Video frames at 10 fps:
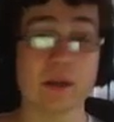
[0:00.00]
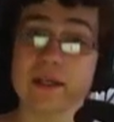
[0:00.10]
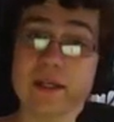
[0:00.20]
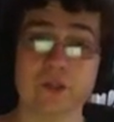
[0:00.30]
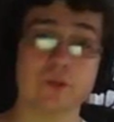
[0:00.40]

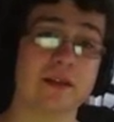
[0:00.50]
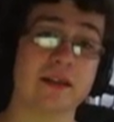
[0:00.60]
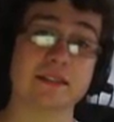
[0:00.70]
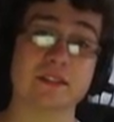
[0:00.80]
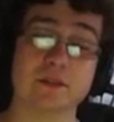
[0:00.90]
We're bringing
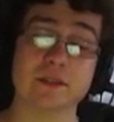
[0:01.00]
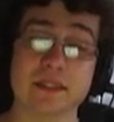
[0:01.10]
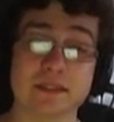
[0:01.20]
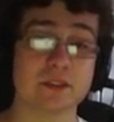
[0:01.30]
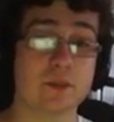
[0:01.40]
EQ
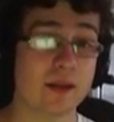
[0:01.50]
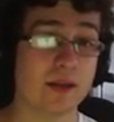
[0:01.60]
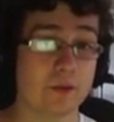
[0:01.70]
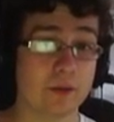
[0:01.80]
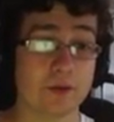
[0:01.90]
because he
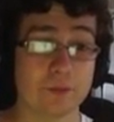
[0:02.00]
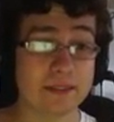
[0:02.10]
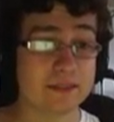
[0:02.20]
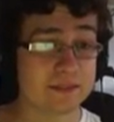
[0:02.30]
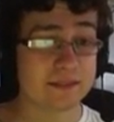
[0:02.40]
has so many
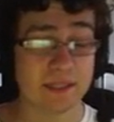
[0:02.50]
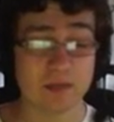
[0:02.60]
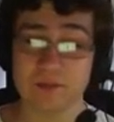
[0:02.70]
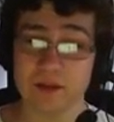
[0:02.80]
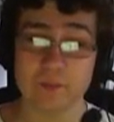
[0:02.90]
ground
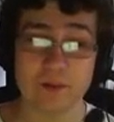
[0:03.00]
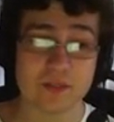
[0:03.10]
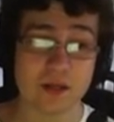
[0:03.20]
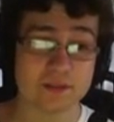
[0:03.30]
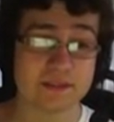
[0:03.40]
weaknesses. And
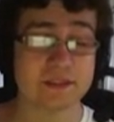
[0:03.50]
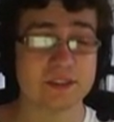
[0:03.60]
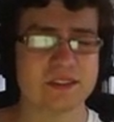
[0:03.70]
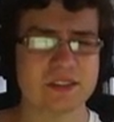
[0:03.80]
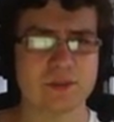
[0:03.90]
finally we have
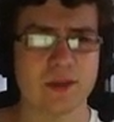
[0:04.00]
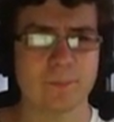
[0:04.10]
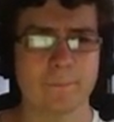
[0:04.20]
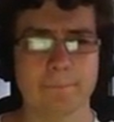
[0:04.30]
Toxic just